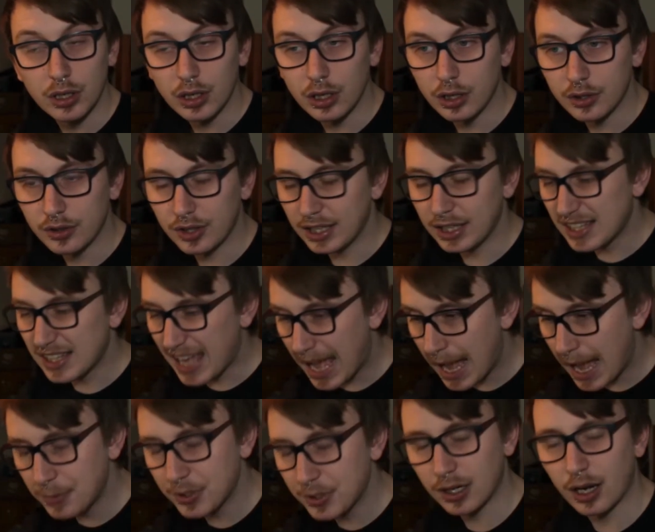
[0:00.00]
They
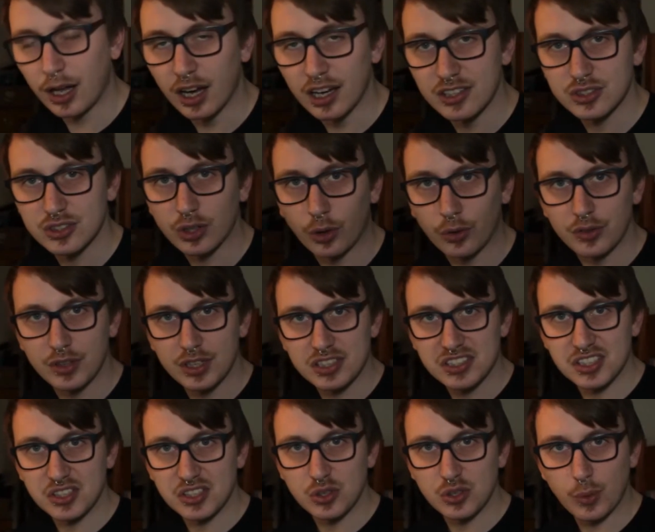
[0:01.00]
capitalised on this
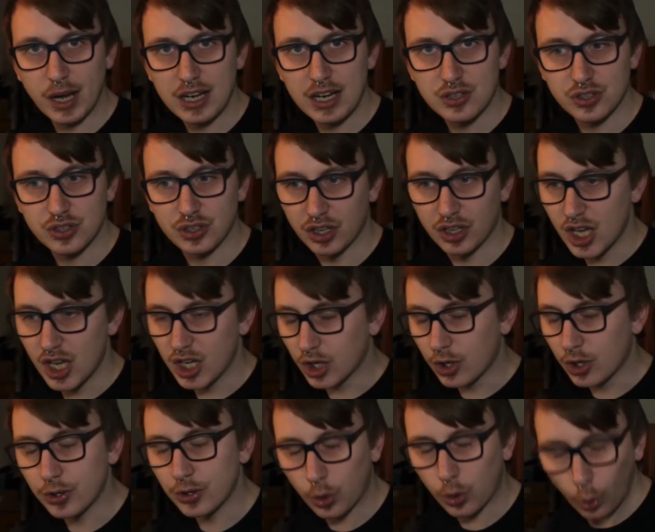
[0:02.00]
situation,
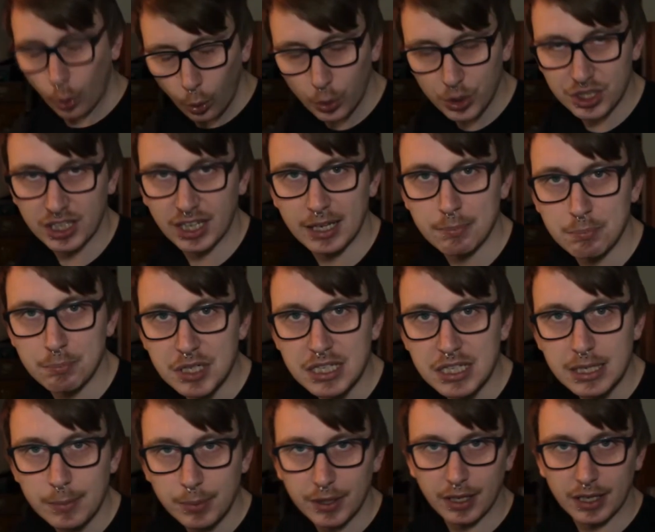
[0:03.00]
contorting and
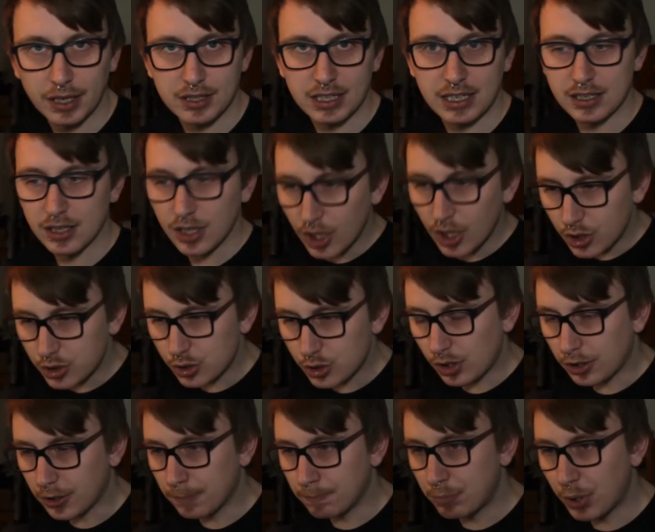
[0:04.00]
manipulating it so they
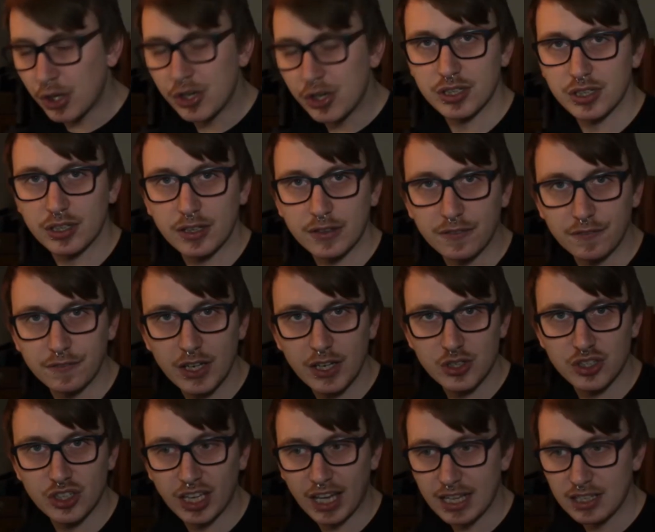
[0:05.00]
could push a conviction
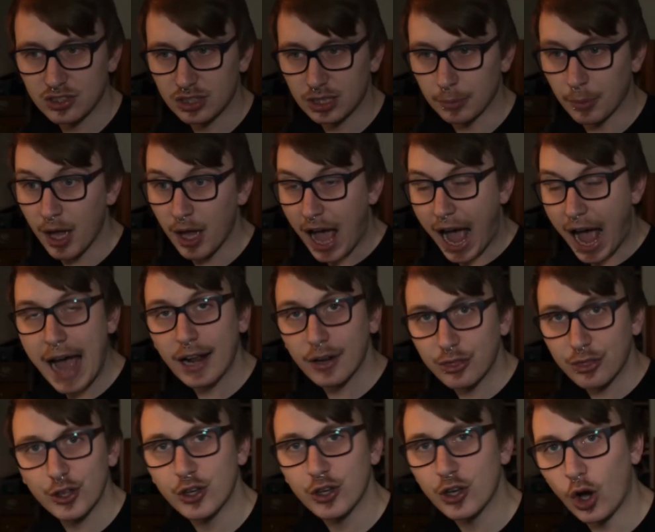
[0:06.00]
against him at the
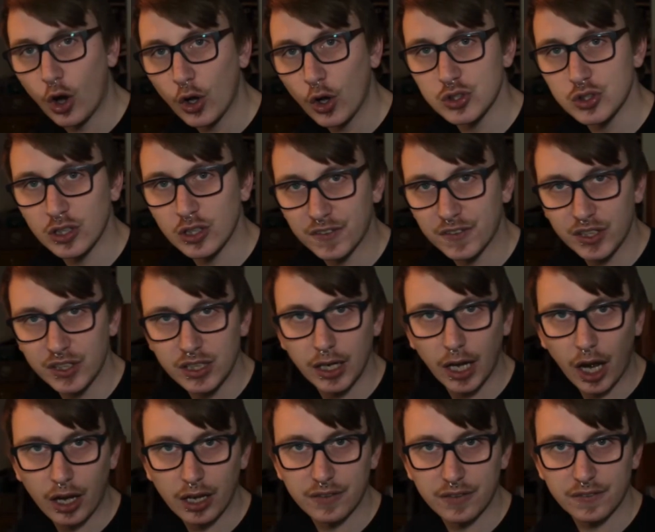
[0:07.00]
cost of her
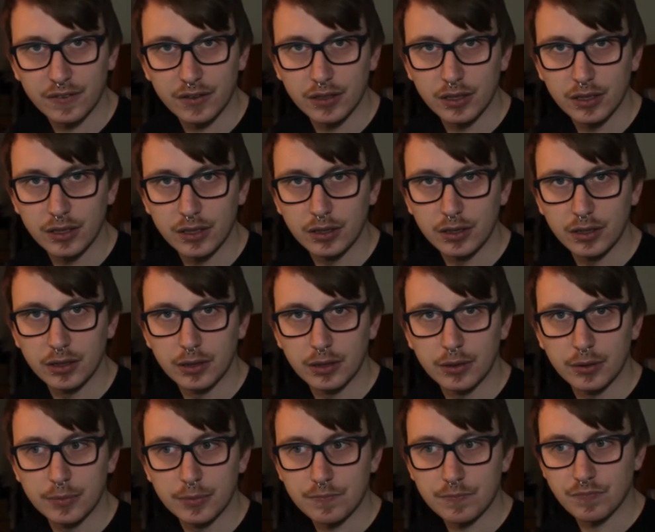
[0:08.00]
life.
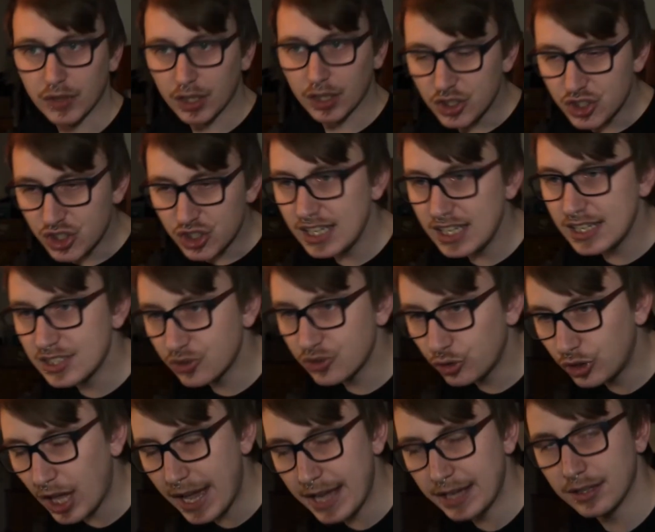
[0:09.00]
She is
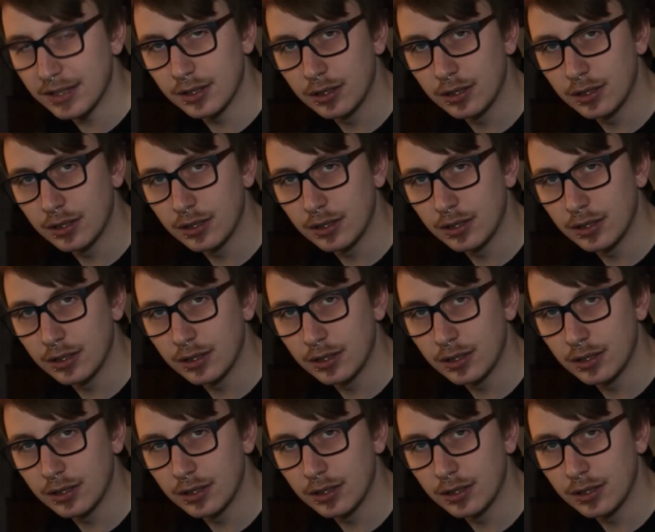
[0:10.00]
dead